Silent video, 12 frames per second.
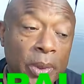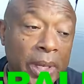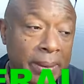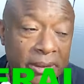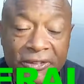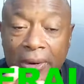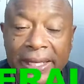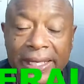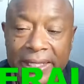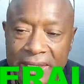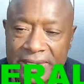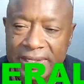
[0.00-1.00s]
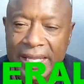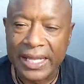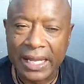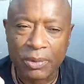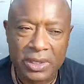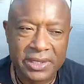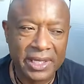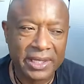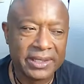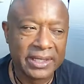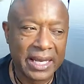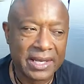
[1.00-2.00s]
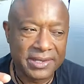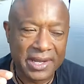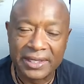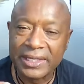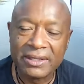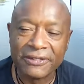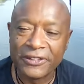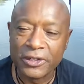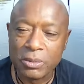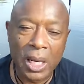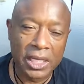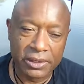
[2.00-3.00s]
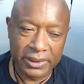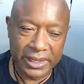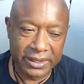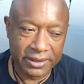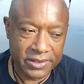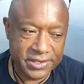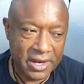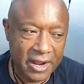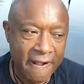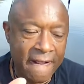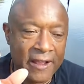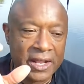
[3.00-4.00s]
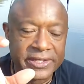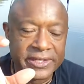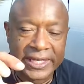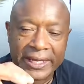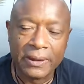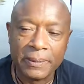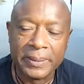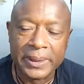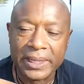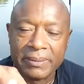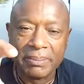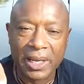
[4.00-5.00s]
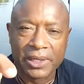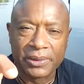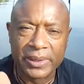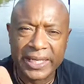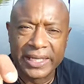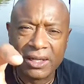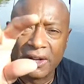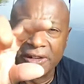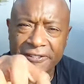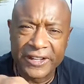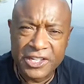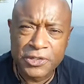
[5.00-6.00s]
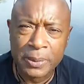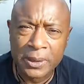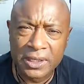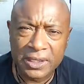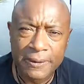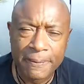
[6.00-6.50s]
way before i get into that i want to tell you guys i need a few moderators to help me moderate on Facebook,